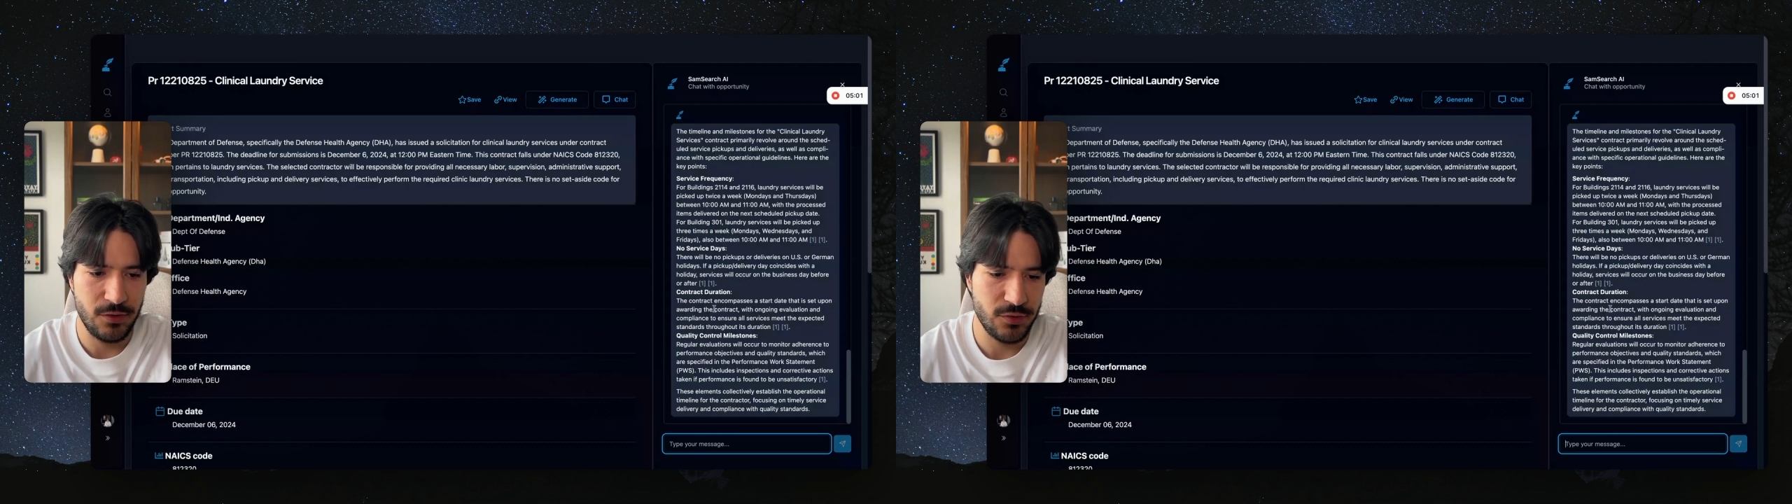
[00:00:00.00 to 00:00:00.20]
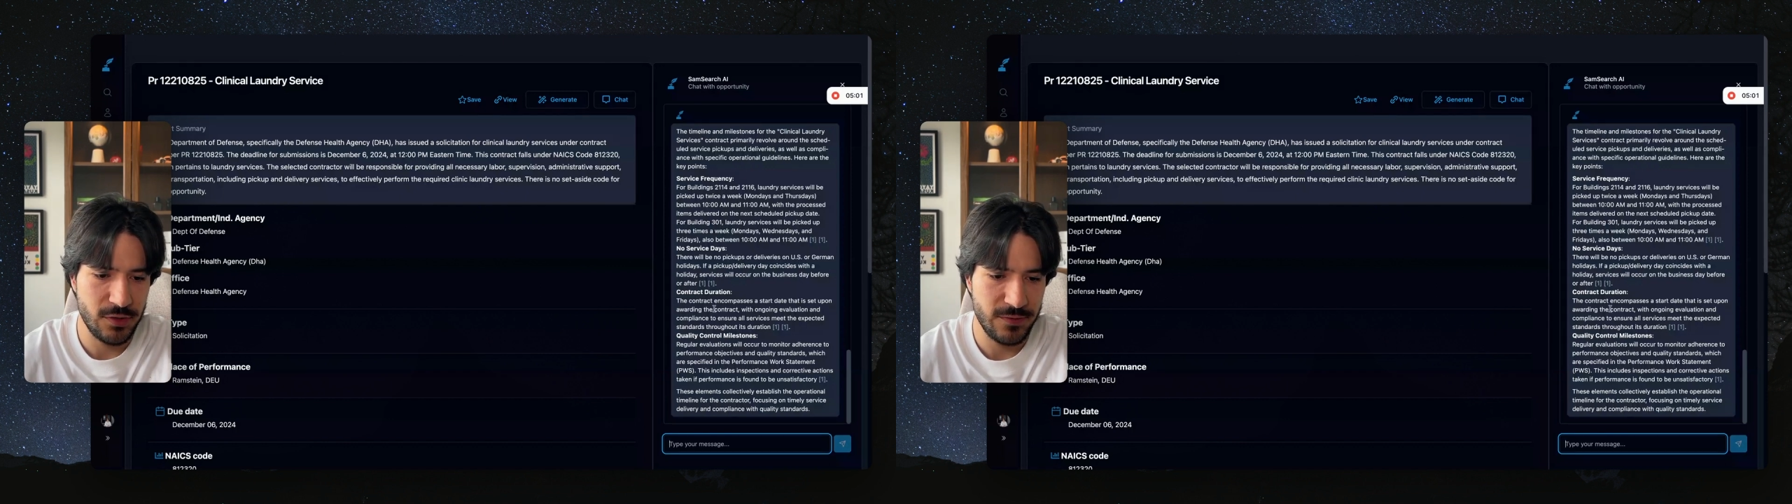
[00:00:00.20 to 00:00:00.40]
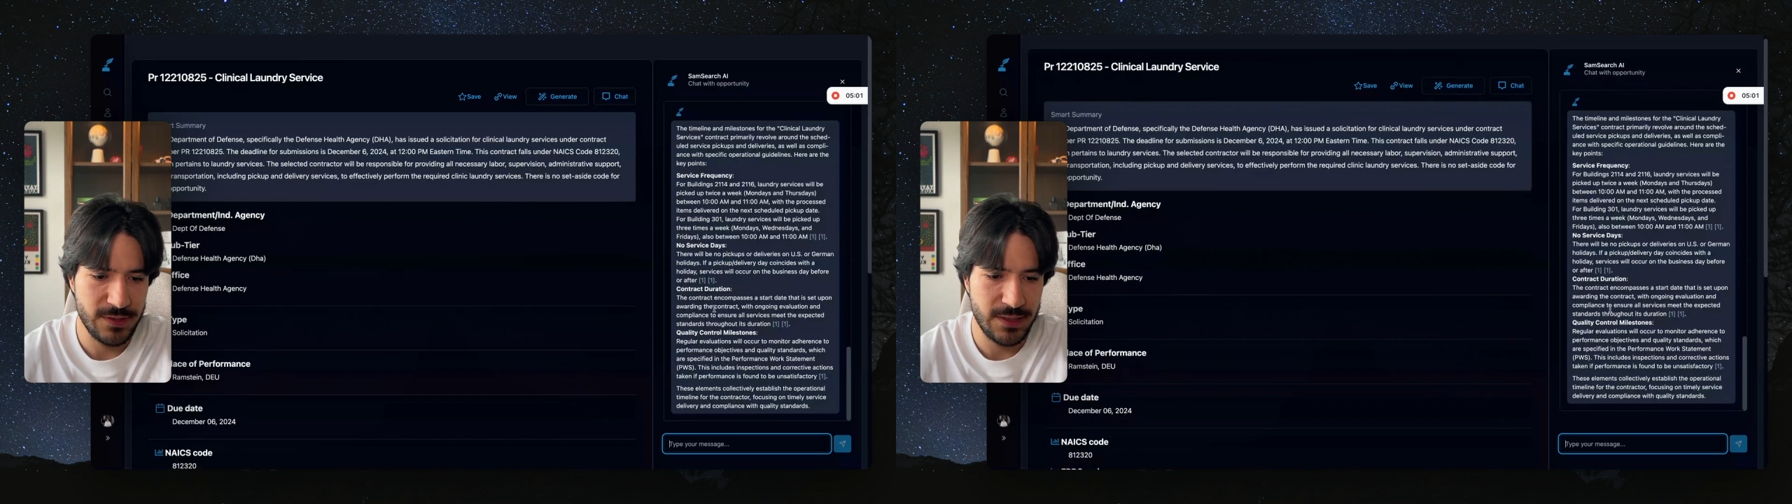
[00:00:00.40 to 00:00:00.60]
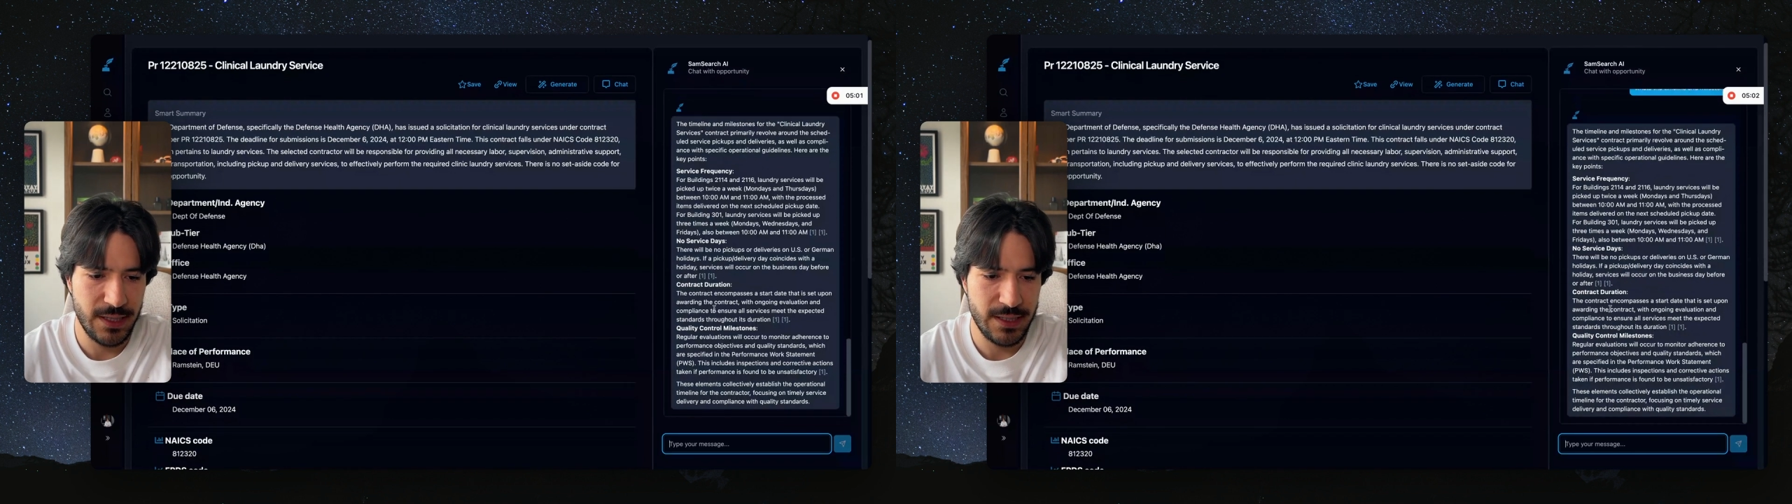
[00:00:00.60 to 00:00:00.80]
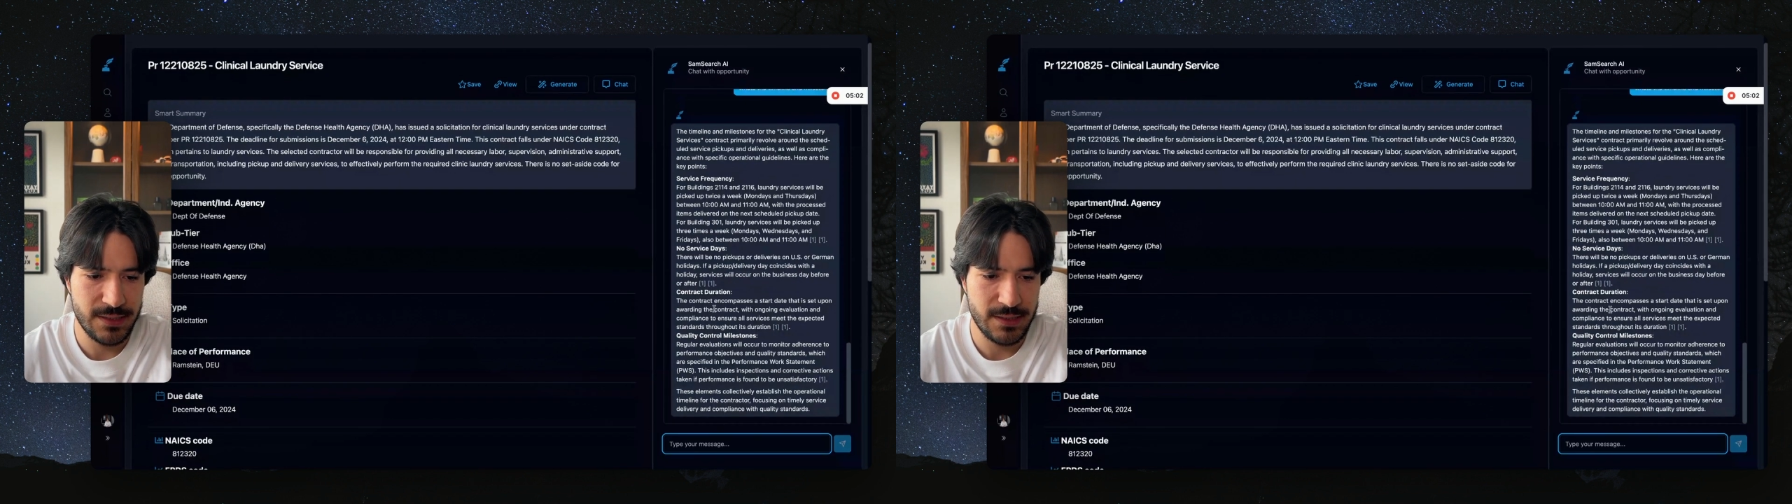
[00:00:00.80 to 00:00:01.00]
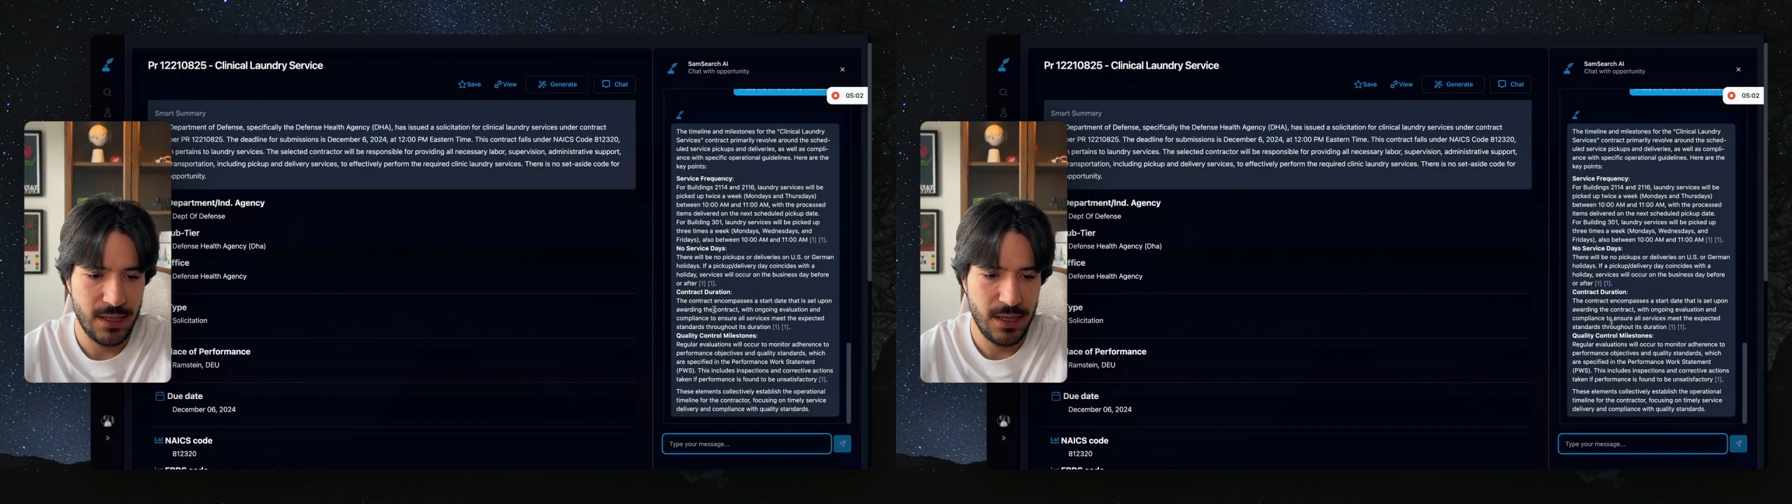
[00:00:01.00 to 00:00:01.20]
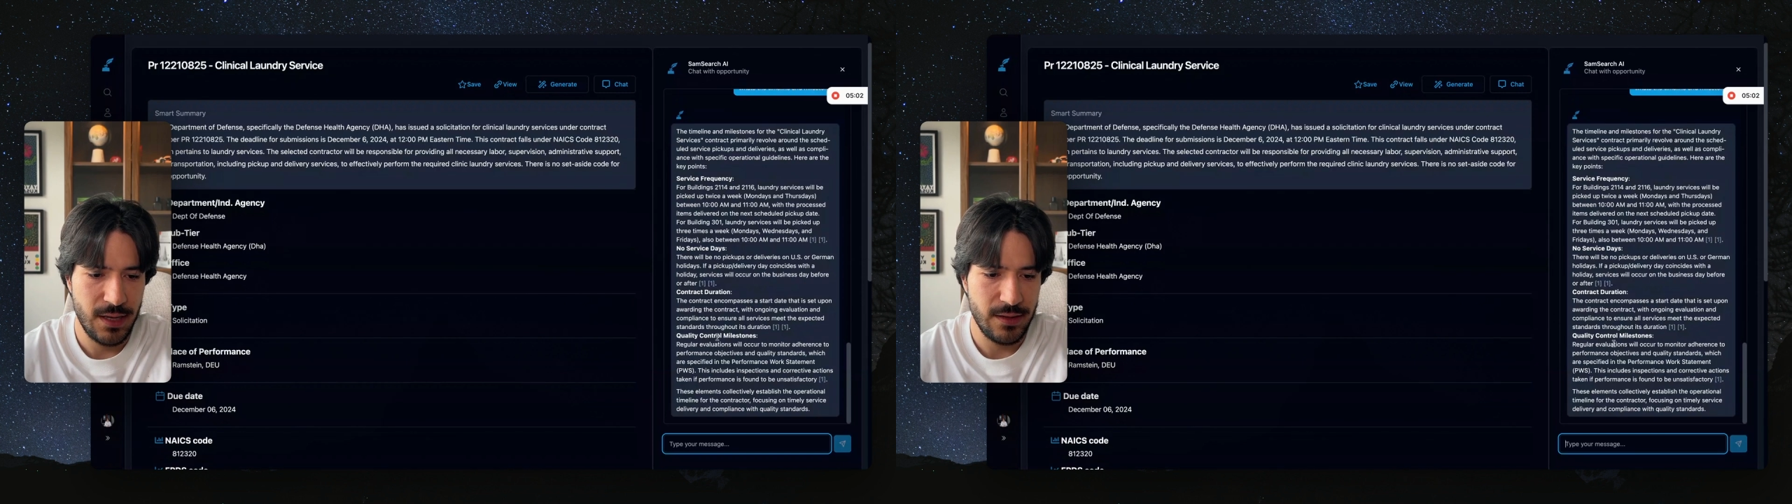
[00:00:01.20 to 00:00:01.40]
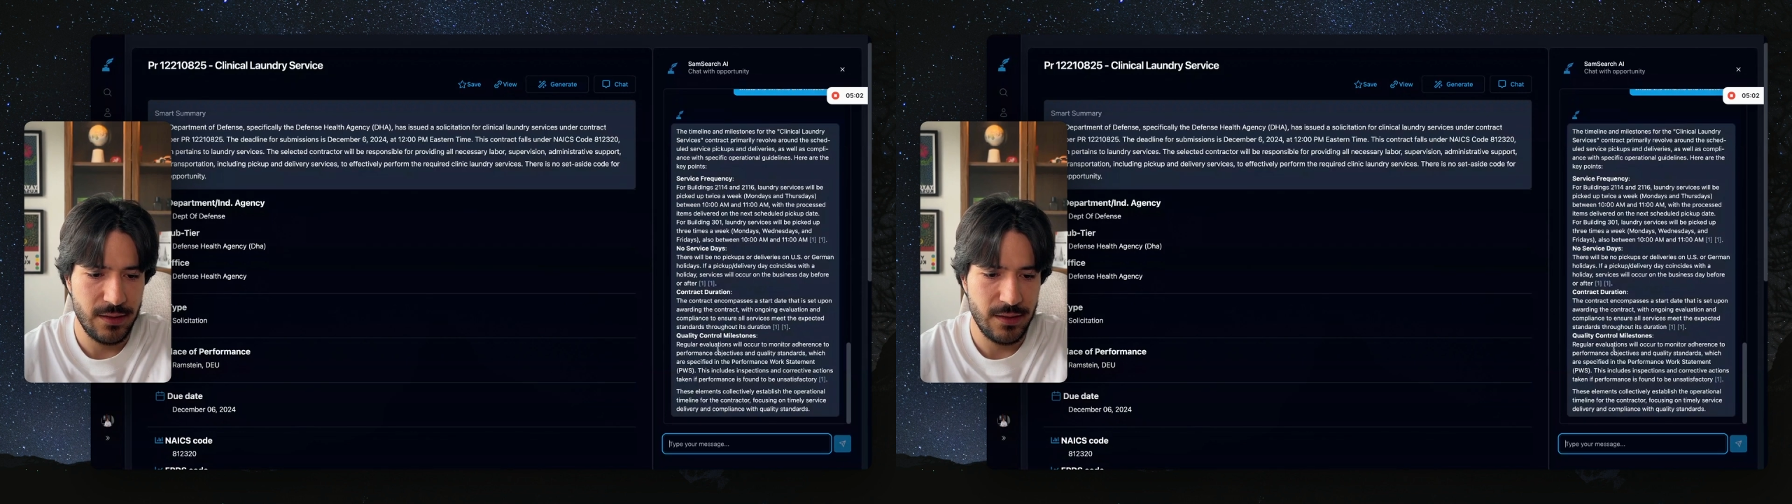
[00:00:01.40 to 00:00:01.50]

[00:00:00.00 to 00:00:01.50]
There are no service days.